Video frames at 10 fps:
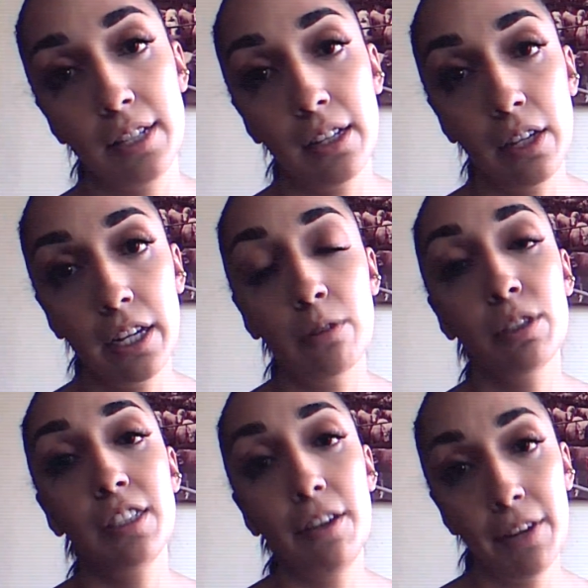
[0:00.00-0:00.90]
De
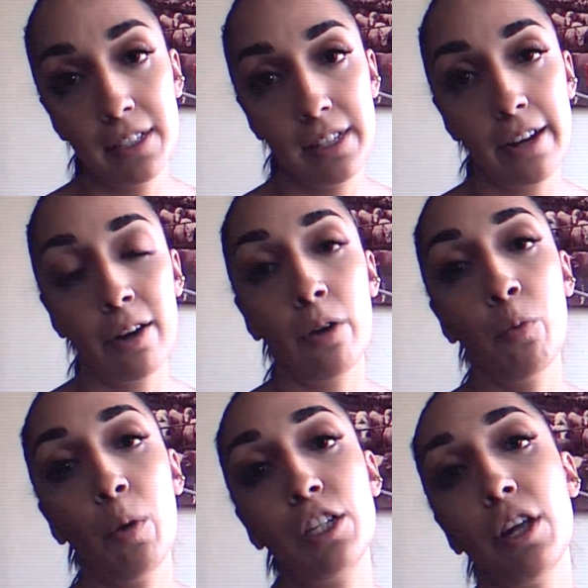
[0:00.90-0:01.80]
Leon Civic Center,
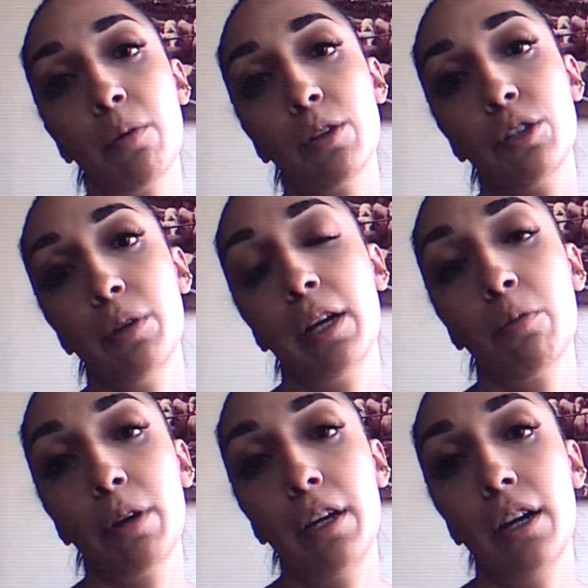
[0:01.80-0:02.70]
which they were
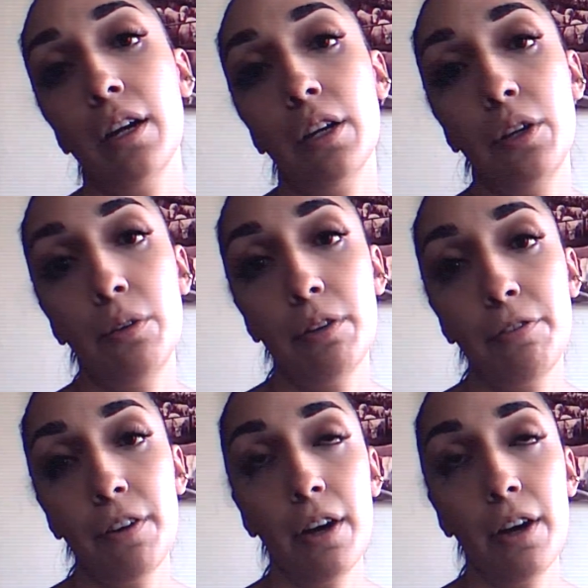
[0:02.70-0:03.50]
doing re, uh,